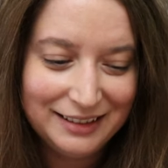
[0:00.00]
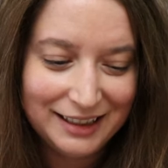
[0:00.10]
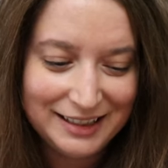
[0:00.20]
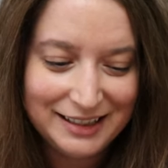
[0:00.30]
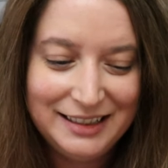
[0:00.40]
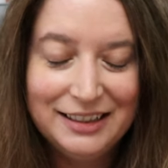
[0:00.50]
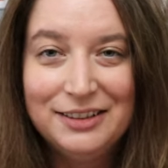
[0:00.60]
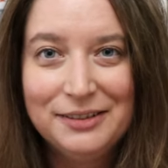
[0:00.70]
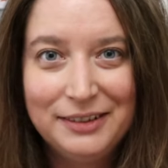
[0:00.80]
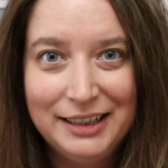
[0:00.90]
I
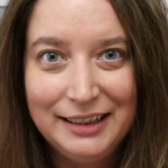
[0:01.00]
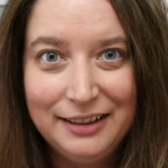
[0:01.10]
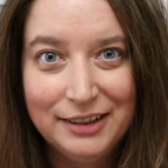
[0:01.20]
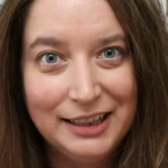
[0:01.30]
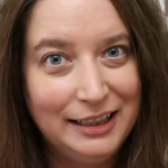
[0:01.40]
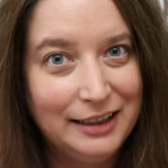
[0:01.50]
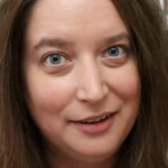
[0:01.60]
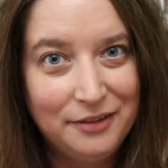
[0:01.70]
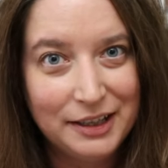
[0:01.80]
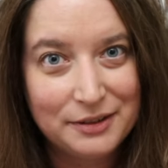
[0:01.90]
still really, really
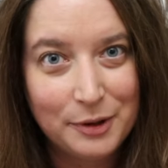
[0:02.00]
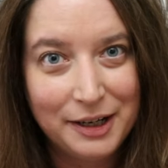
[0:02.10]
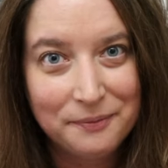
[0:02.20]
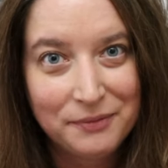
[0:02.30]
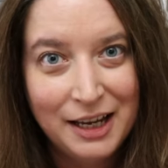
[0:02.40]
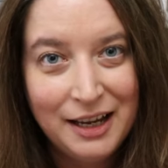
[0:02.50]
love this one.